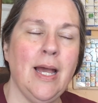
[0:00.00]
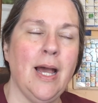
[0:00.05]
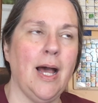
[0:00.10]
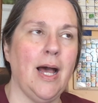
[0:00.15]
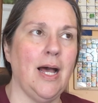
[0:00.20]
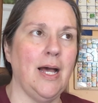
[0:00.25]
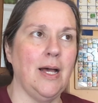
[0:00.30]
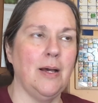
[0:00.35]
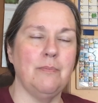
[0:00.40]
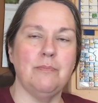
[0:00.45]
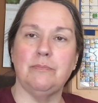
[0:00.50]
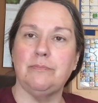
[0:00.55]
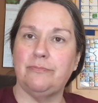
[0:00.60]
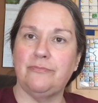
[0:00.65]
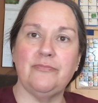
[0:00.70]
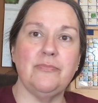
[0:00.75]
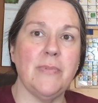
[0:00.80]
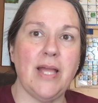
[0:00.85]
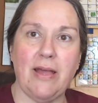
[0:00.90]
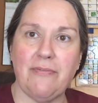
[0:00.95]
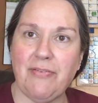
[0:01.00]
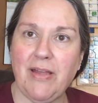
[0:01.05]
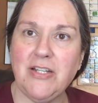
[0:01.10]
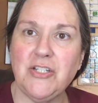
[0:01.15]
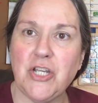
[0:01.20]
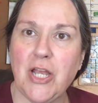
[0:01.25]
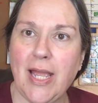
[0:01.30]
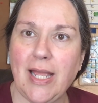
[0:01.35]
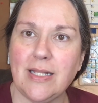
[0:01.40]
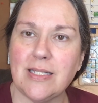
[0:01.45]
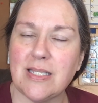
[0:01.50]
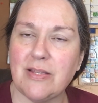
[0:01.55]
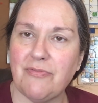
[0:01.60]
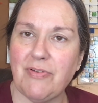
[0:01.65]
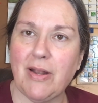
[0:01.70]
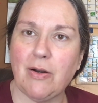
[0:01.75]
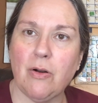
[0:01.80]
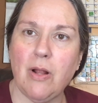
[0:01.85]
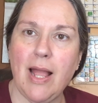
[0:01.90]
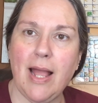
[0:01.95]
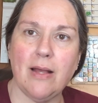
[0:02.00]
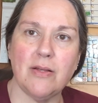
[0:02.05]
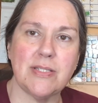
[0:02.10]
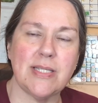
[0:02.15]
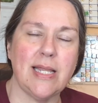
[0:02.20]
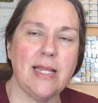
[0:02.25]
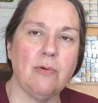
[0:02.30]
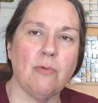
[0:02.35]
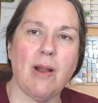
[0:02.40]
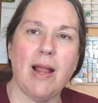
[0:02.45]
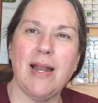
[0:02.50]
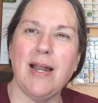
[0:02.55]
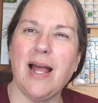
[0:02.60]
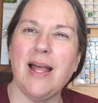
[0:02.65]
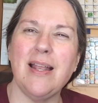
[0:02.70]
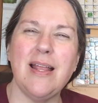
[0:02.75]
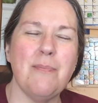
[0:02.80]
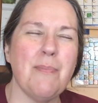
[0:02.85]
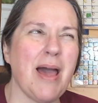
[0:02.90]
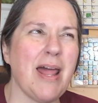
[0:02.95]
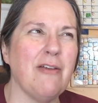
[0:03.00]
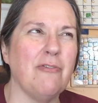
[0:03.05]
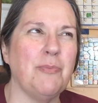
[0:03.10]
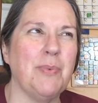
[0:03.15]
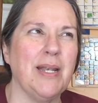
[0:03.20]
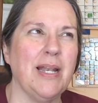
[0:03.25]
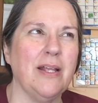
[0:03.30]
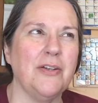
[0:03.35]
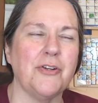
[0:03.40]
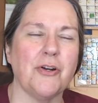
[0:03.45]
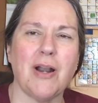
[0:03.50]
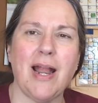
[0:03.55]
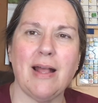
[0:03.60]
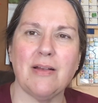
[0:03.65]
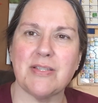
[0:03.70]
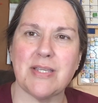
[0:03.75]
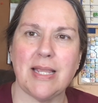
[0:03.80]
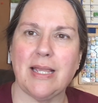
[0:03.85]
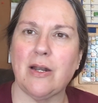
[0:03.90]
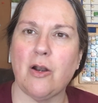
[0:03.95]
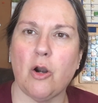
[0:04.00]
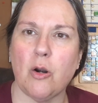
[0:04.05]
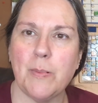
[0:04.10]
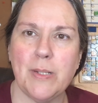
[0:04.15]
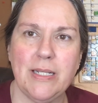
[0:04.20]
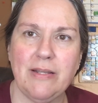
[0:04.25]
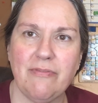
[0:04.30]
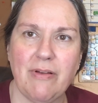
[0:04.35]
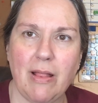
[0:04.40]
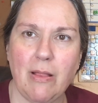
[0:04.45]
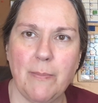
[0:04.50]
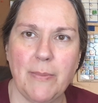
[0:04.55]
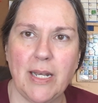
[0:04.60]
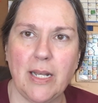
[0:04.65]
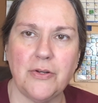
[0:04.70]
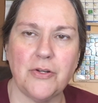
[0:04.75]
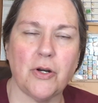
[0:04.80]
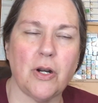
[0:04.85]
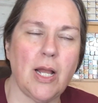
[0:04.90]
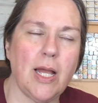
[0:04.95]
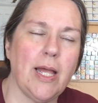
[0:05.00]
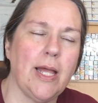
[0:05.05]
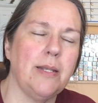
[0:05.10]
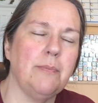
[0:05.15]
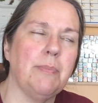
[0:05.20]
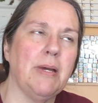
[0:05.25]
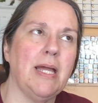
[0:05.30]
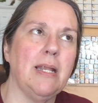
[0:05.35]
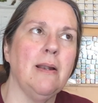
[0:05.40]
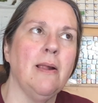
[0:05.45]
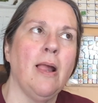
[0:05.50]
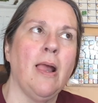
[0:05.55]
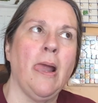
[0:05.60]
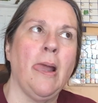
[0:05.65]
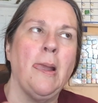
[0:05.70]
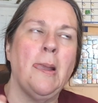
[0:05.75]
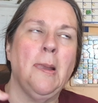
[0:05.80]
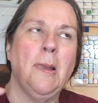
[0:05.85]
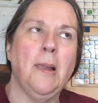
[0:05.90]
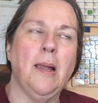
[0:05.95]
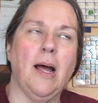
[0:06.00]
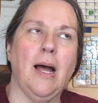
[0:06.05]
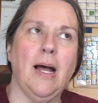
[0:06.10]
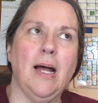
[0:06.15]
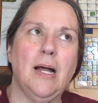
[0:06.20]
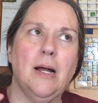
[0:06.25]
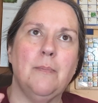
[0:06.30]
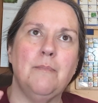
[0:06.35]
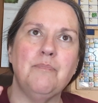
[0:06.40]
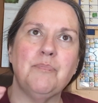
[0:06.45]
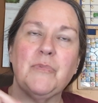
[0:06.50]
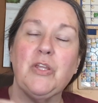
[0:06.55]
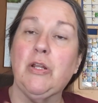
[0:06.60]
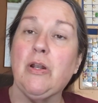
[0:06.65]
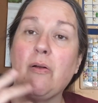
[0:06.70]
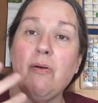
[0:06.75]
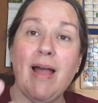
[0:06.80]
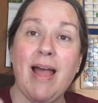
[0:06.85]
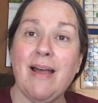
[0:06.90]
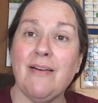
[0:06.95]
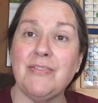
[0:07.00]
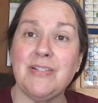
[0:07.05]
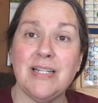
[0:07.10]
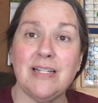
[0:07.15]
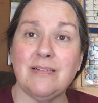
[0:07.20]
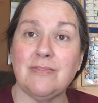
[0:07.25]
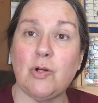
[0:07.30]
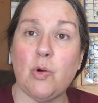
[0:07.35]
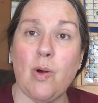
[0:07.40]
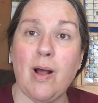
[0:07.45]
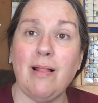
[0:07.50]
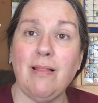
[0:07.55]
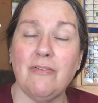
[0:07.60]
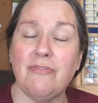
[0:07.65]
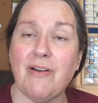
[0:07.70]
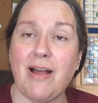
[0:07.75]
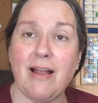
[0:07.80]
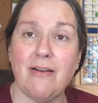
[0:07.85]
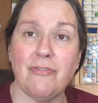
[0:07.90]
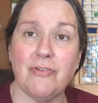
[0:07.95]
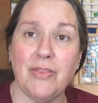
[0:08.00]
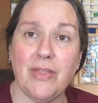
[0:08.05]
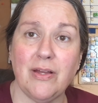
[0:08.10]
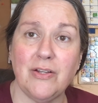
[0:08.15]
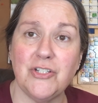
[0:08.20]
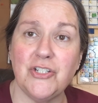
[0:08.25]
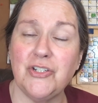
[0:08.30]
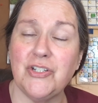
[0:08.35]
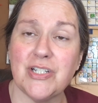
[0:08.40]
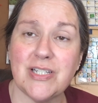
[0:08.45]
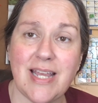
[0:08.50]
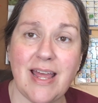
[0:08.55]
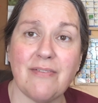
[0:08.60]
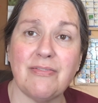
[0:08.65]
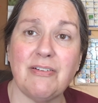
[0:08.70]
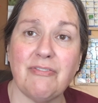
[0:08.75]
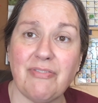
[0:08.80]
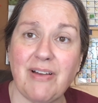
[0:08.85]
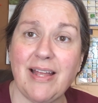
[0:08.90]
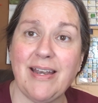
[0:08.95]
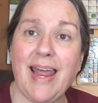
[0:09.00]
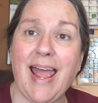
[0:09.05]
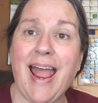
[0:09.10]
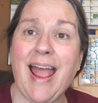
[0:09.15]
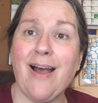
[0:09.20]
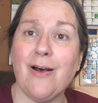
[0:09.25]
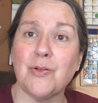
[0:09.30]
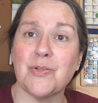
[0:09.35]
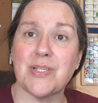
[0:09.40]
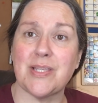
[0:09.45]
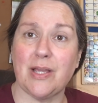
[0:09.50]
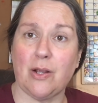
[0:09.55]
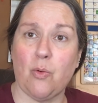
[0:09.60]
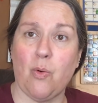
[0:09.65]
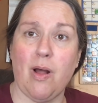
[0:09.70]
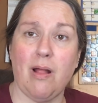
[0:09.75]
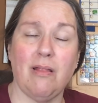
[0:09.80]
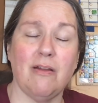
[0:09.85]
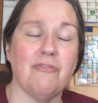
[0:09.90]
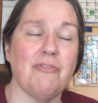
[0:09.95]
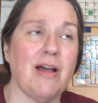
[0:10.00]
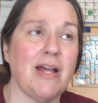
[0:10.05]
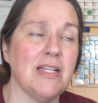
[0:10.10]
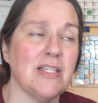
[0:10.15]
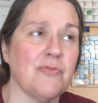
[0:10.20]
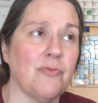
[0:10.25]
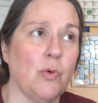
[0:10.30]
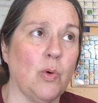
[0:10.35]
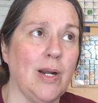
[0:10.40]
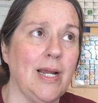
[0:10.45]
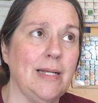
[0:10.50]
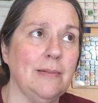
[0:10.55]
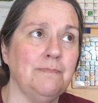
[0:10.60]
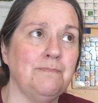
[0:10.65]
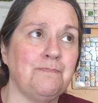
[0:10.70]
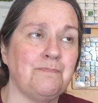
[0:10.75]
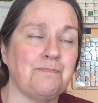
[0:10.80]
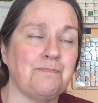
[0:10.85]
FHA, it's the federal housing, right? It might have been under Housing and Urban Development under HUD, but you don't have to qualify for those. You just have to find a house that qualifies for it.